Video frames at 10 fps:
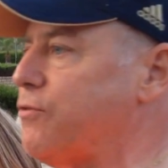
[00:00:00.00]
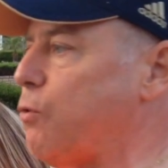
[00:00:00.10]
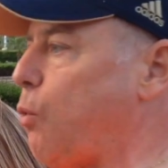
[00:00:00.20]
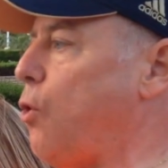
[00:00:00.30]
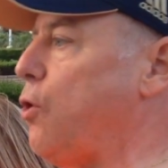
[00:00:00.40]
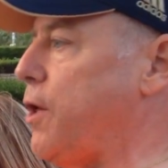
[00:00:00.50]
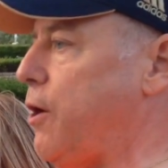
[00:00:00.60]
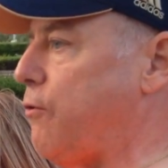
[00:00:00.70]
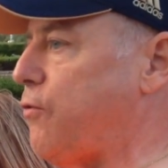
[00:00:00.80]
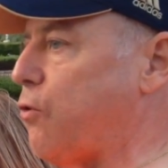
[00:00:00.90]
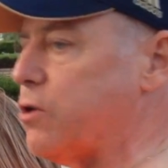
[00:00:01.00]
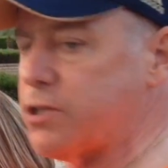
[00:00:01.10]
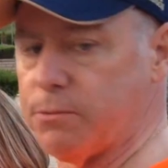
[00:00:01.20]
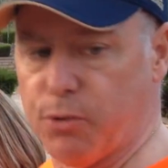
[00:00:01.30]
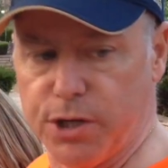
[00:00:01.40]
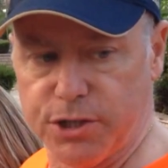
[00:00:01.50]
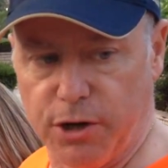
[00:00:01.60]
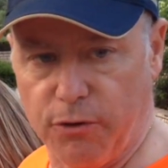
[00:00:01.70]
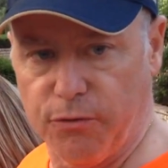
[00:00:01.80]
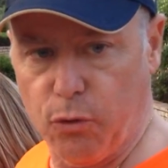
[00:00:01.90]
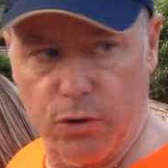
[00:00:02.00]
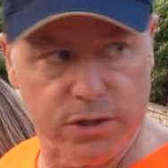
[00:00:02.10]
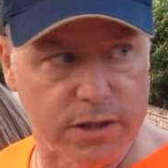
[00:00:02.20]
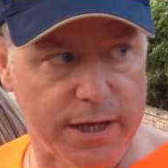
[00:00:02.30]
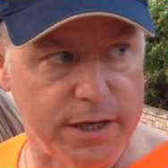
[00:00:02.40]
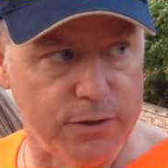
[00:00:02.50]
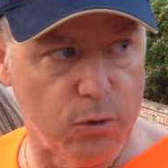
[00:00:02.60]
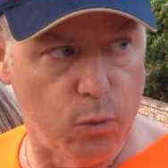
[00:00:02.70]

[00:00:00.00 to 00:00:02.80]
the Royal Air Force, the British Air Force, late in the